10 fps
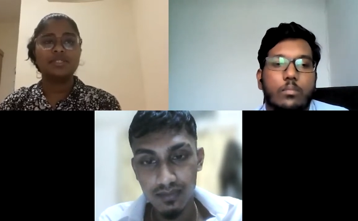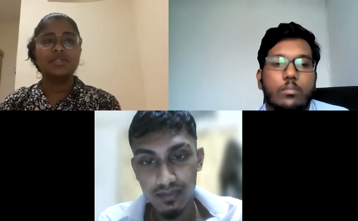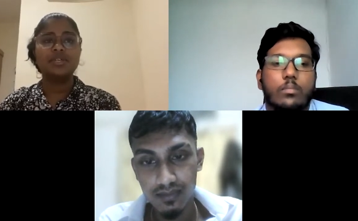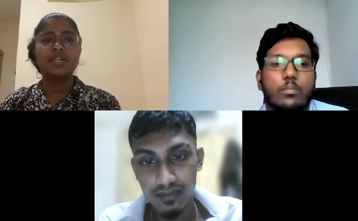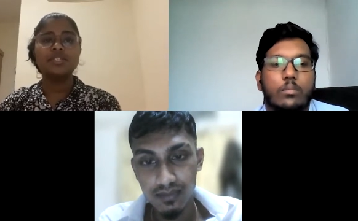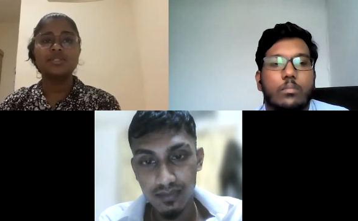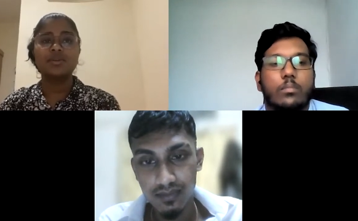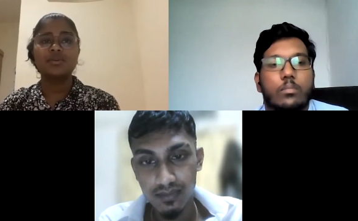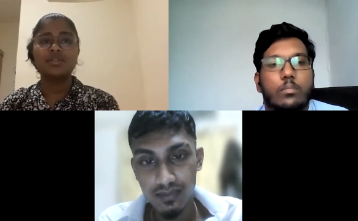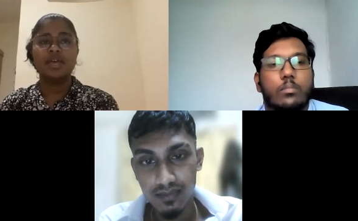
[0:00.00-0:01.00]
Speaker 1: Do you guys
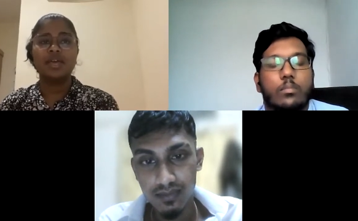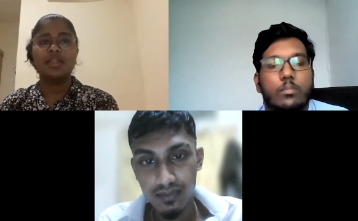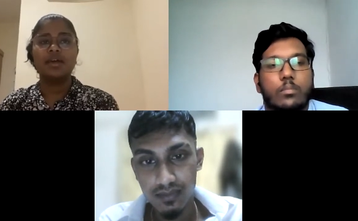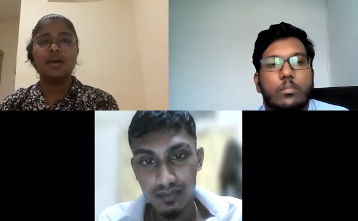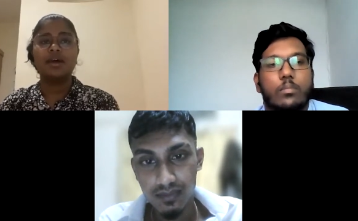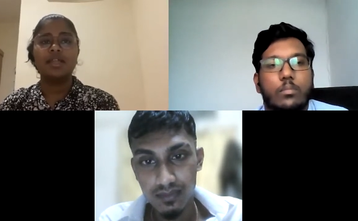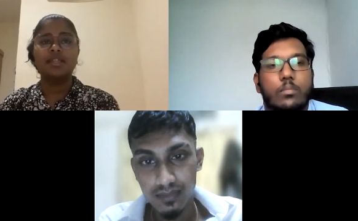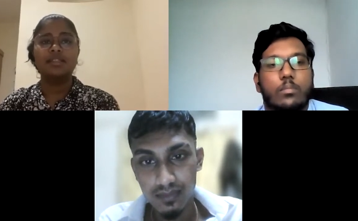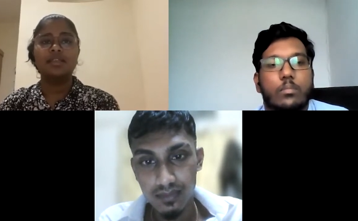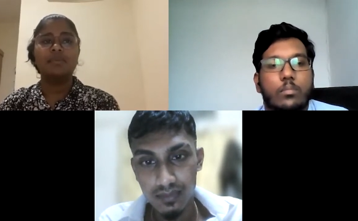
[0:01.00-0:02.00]
know that uh,
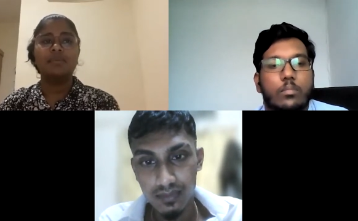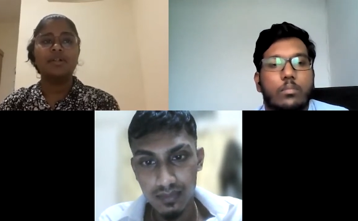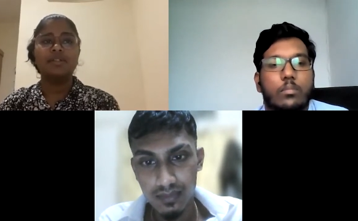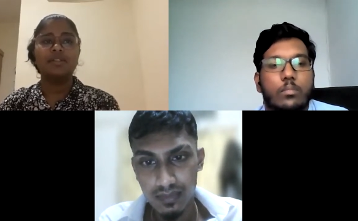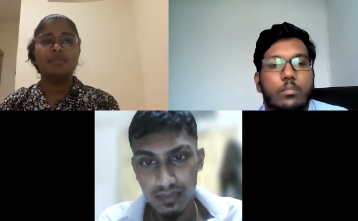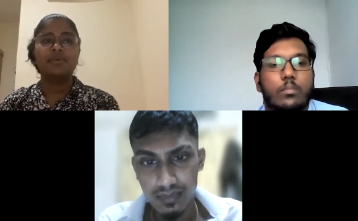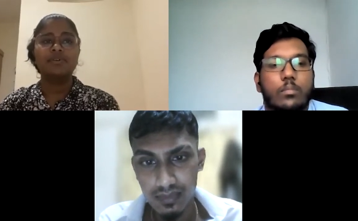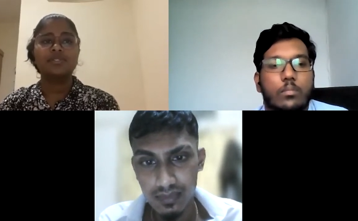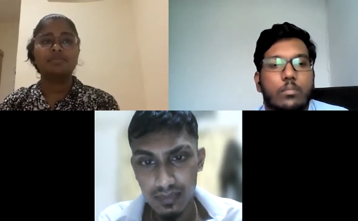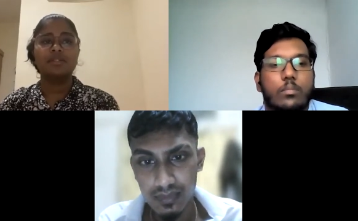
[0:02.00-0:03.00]
anything about the
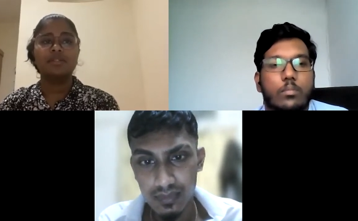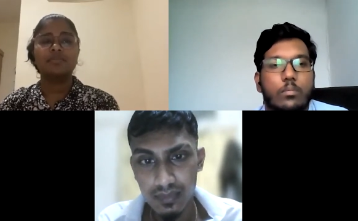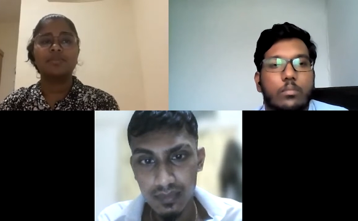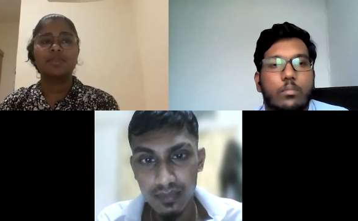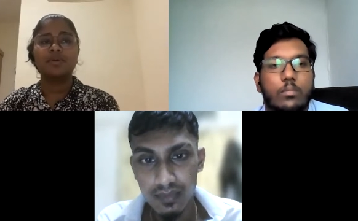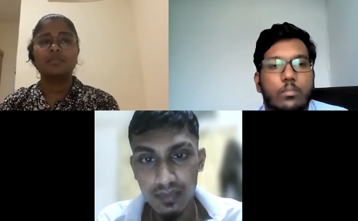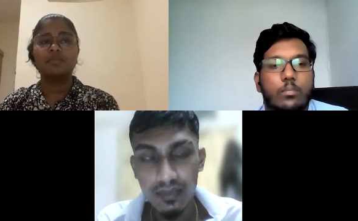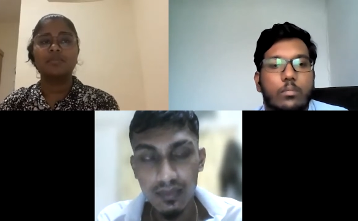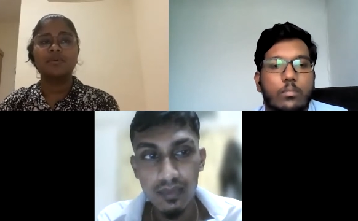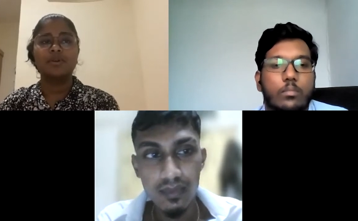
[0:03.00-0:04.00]
postpartum com
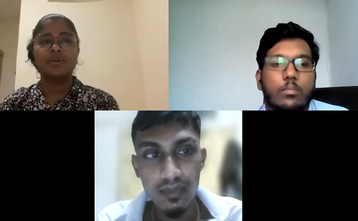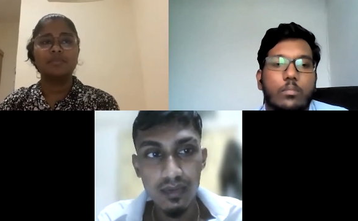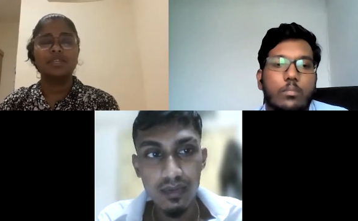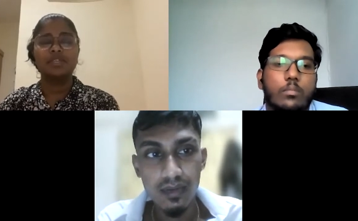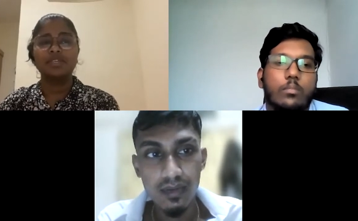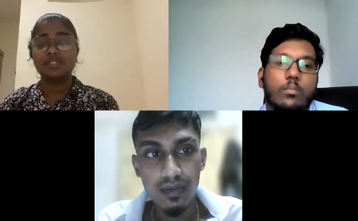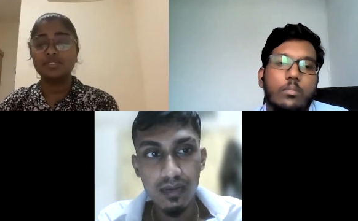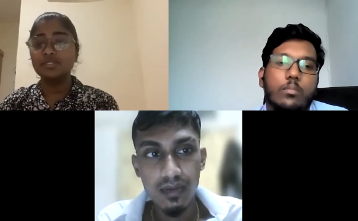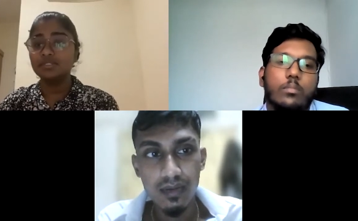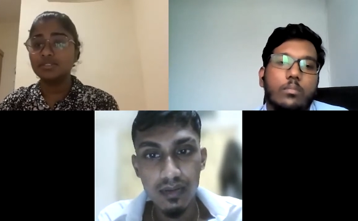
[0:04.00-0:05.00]

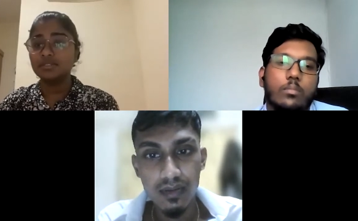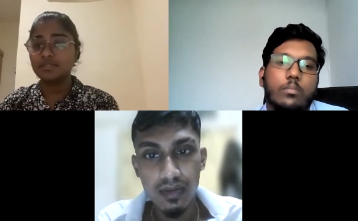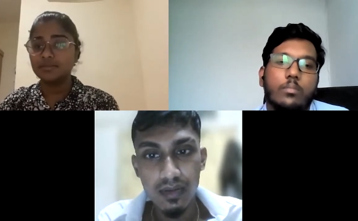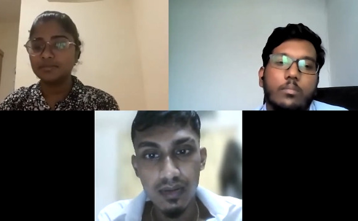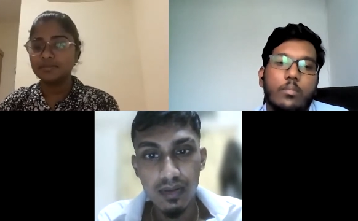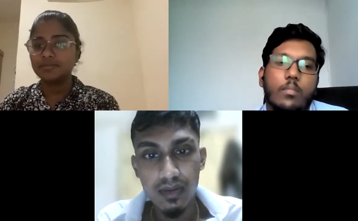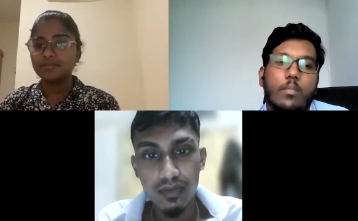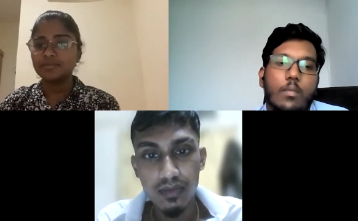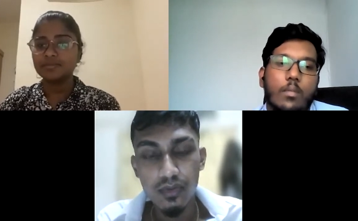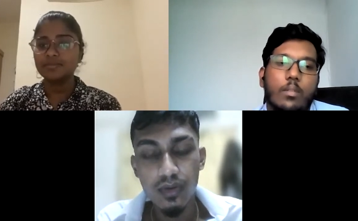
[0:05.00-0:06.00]
complications?
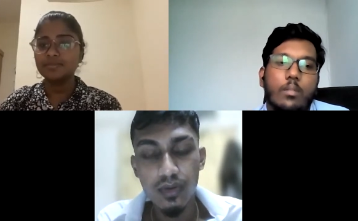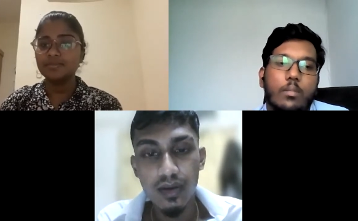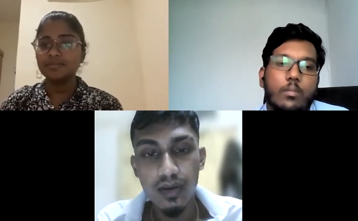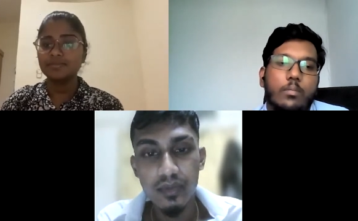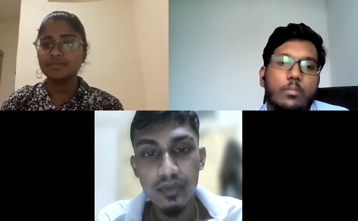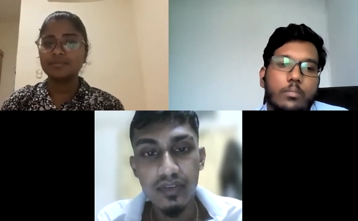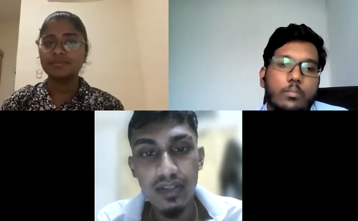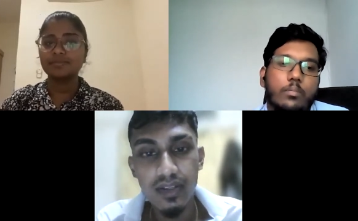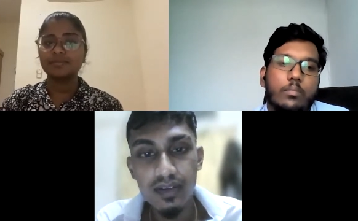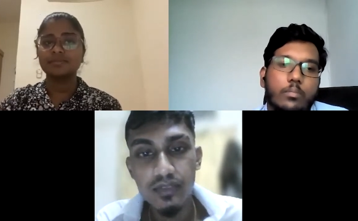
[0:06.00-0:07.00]
Speaker 2: So, uh,
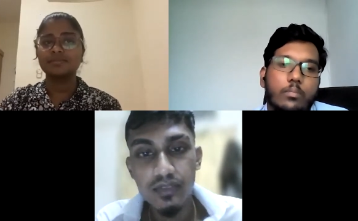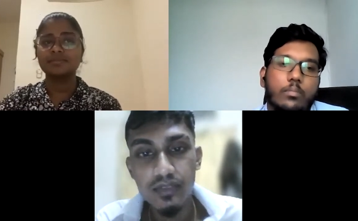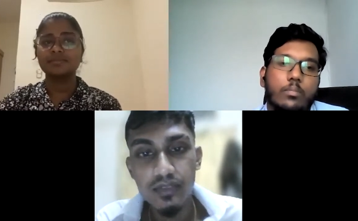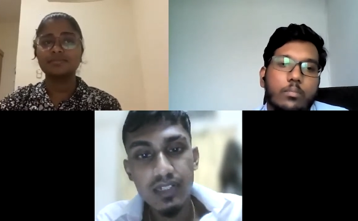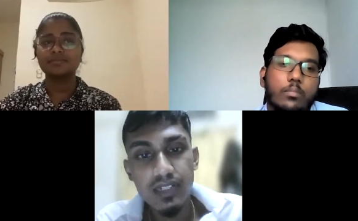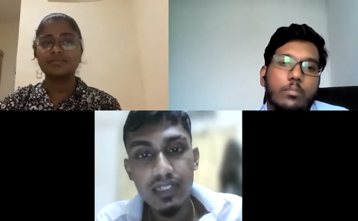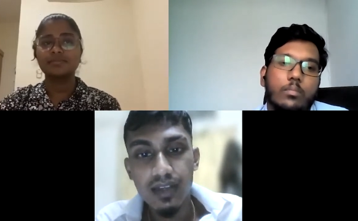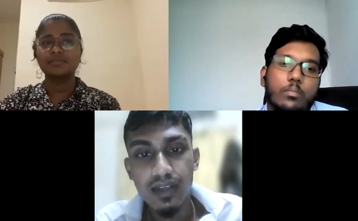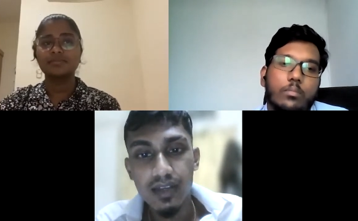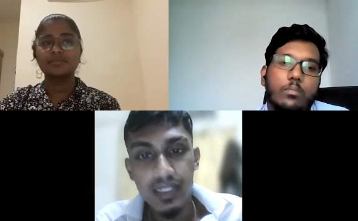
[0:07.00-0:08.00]
Praveena, uterine
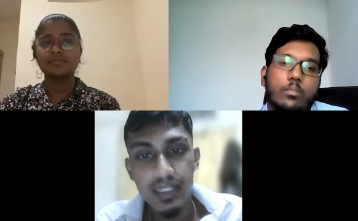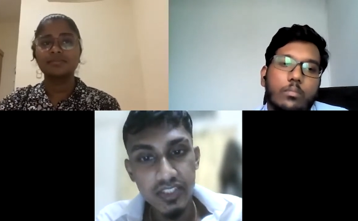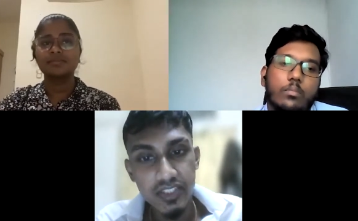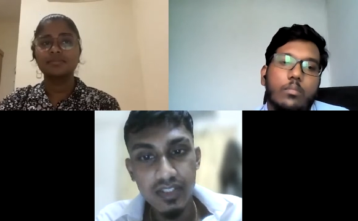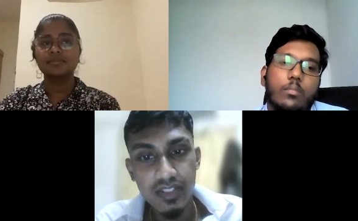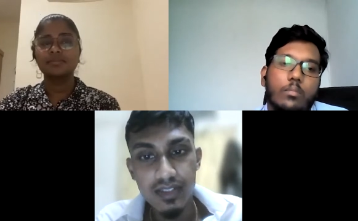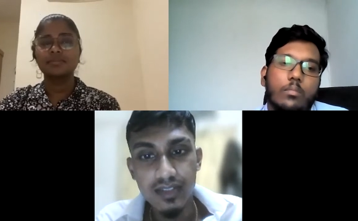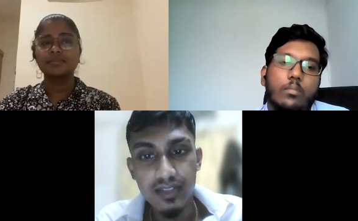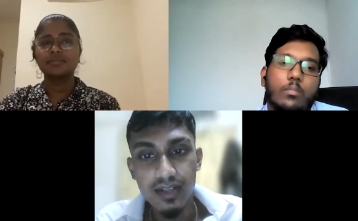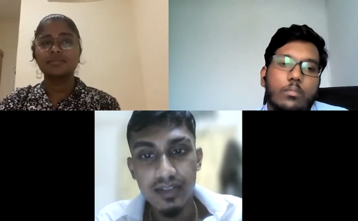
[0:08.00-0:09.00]
uh, inertia is
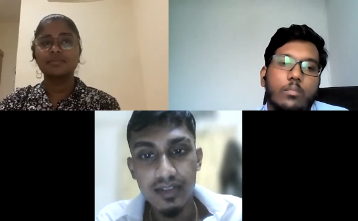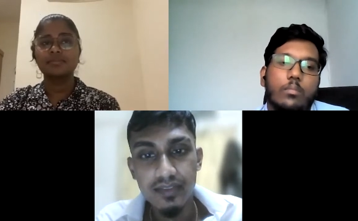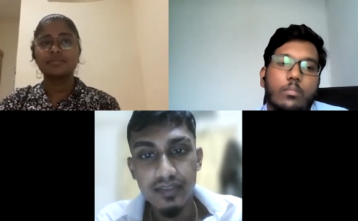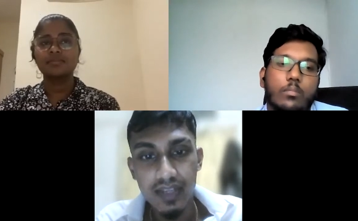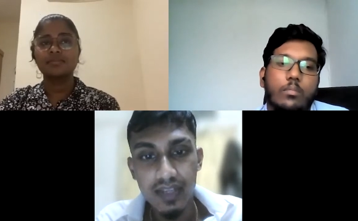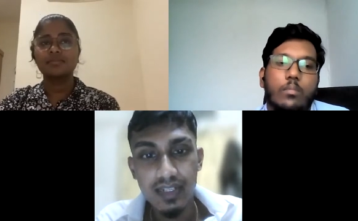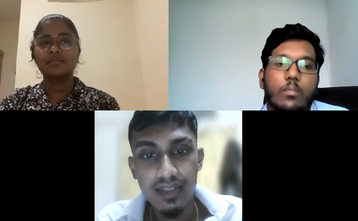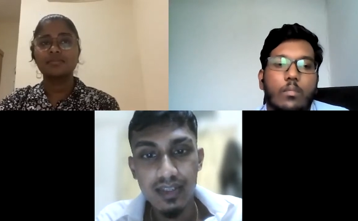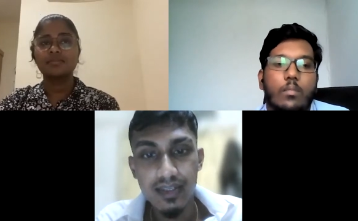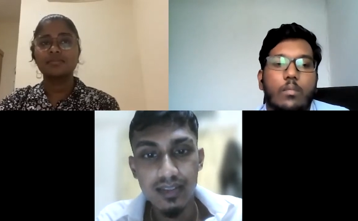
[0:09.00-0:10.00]
uh, defined
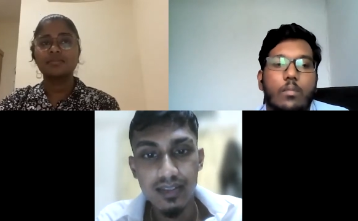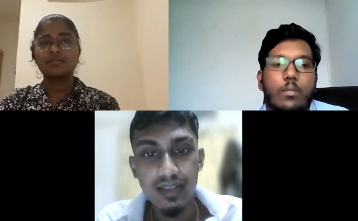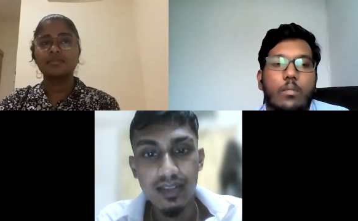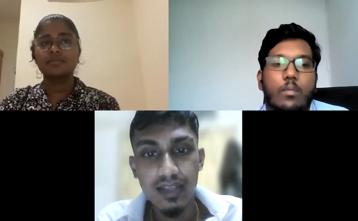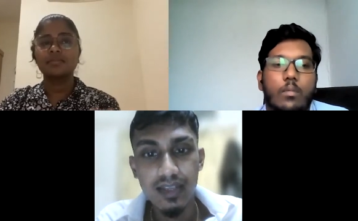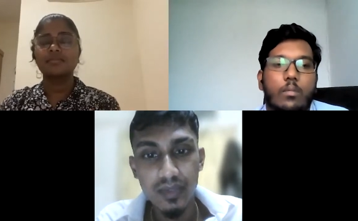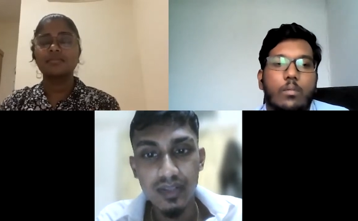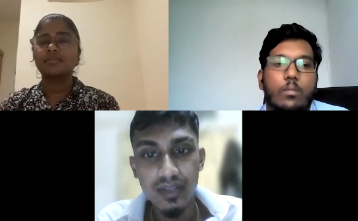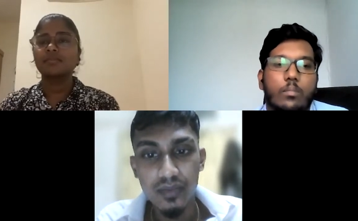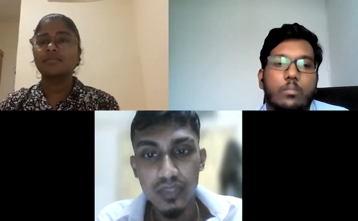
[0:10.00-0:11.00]
as a labor
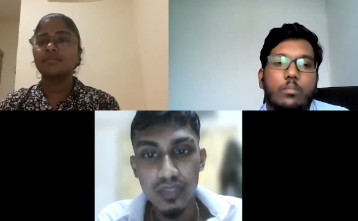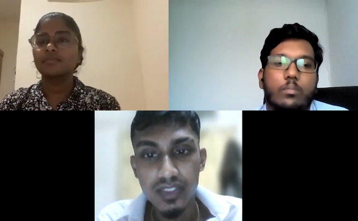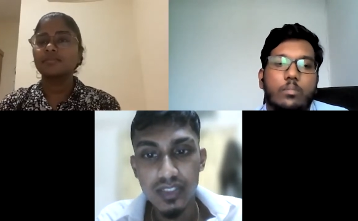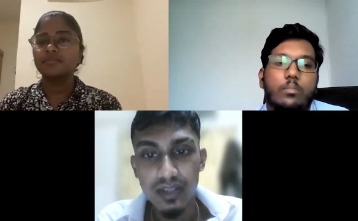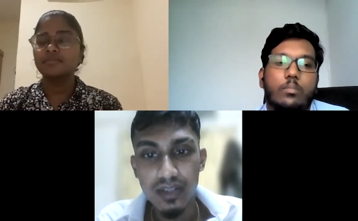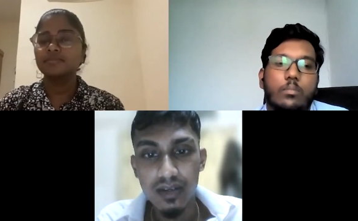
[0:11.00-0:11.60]
in which uh, the